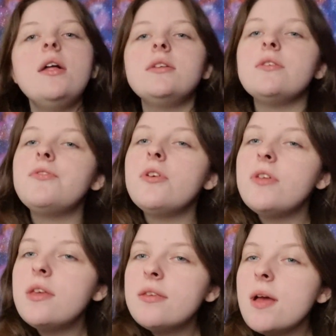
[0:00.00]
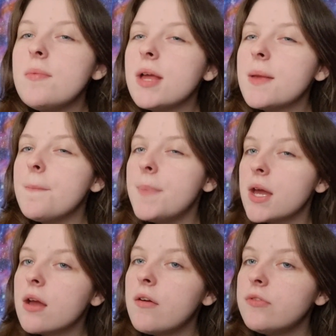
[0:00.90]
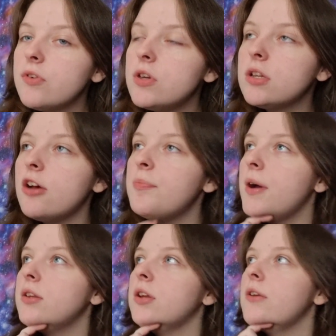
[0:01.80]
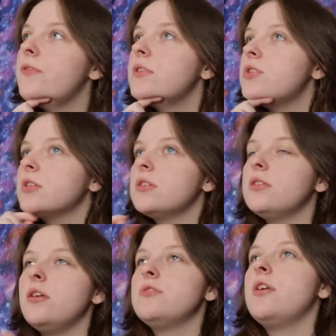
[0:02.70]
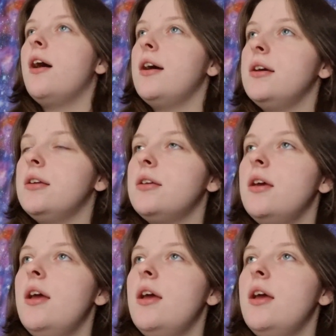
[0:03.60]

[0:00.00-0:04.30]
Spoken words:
There's a few things I'm like a bit confused of, but I don't know if it's just because I was tired